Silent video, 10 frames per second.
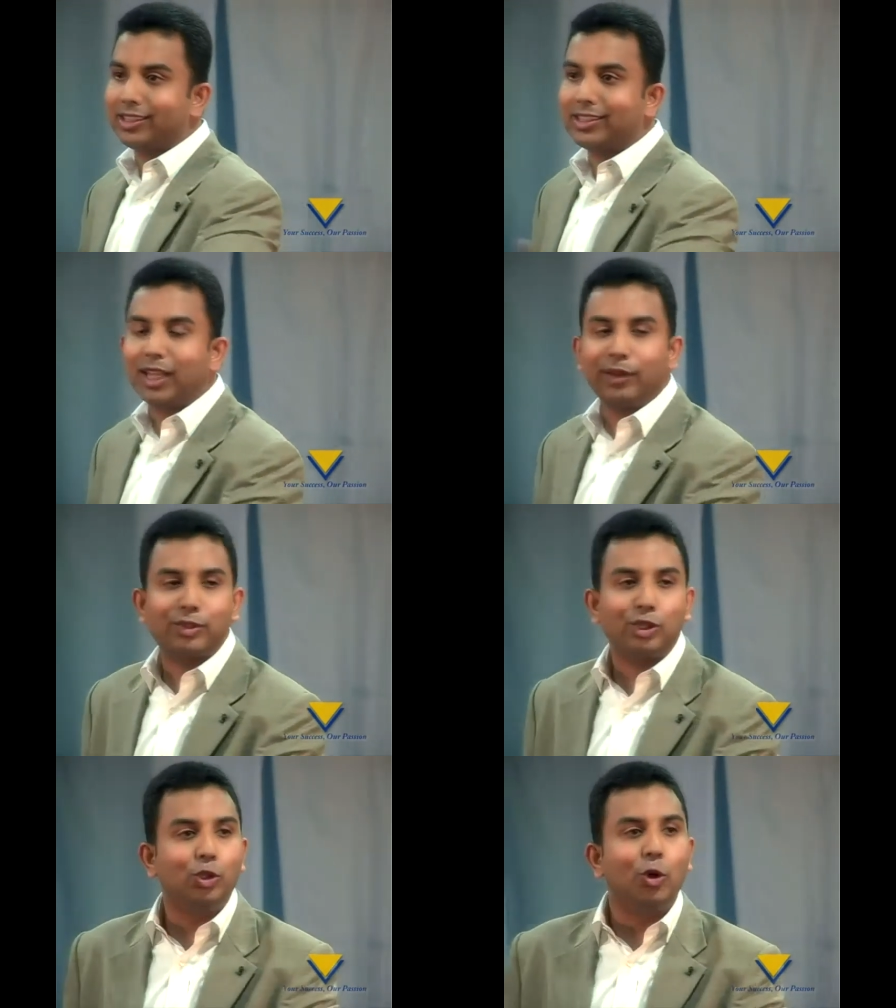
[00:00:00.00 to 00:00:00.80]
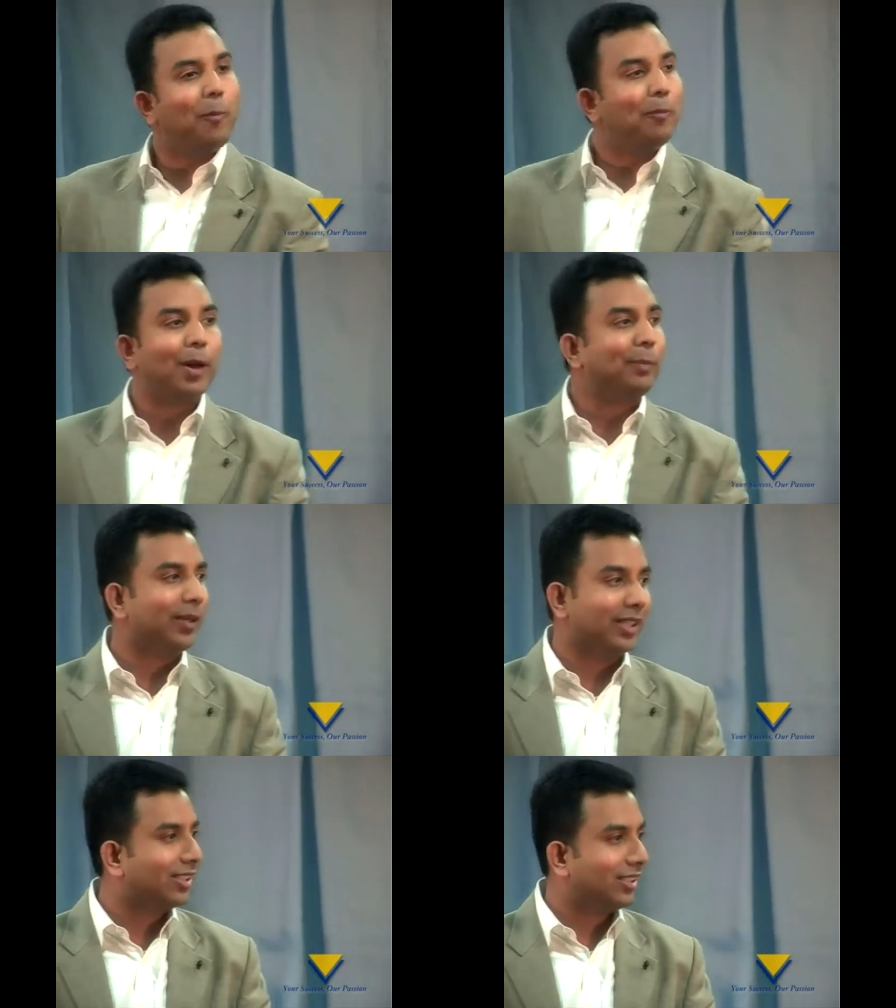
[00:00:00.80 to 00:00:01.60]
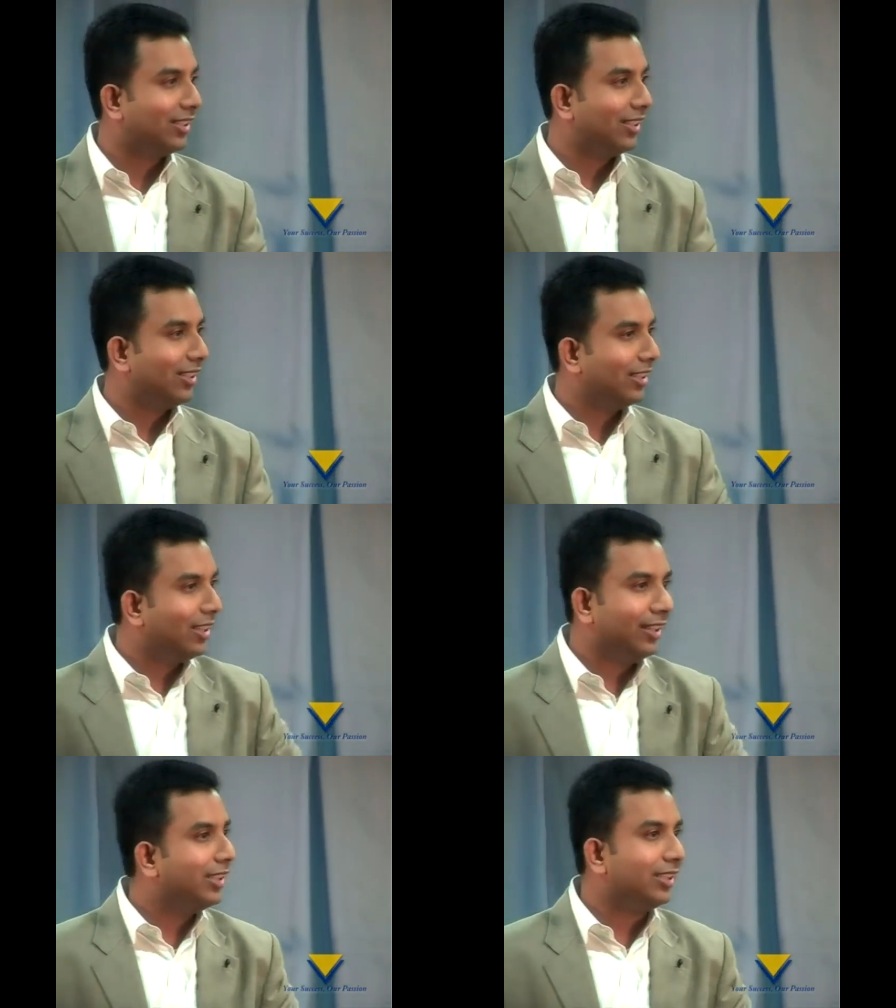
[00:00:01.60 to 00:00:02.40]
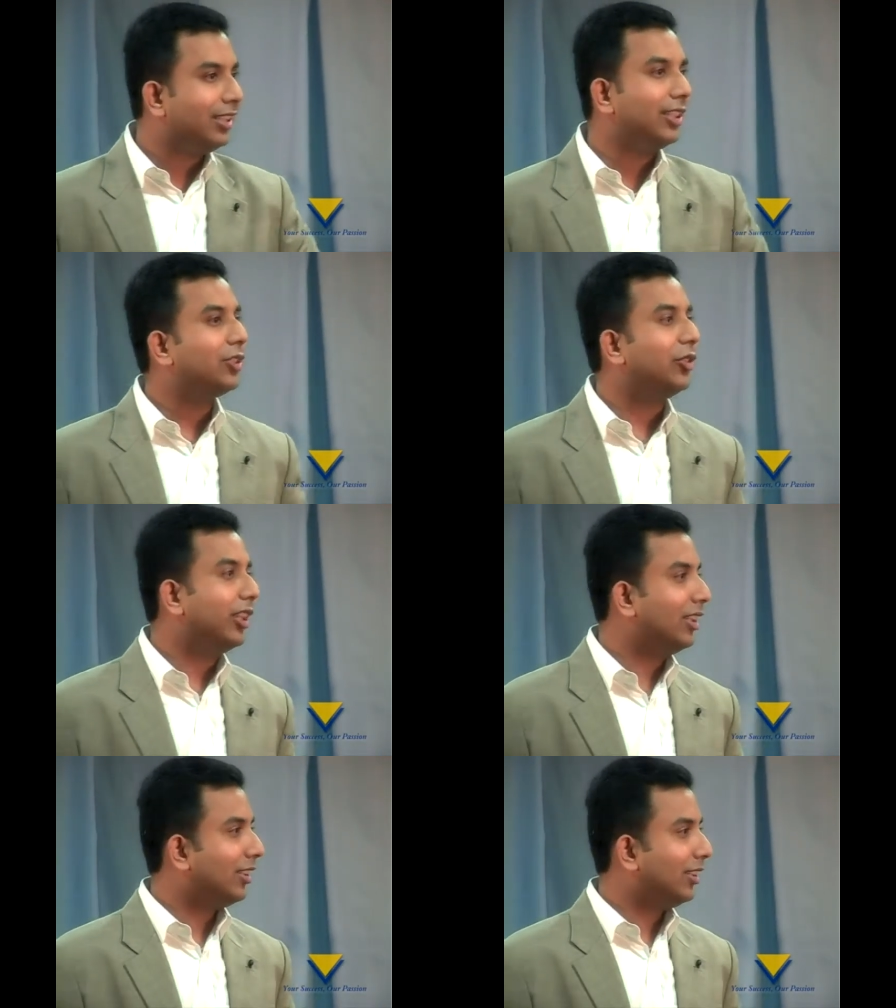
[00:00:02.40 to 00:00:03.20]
serves no purpose in this industry.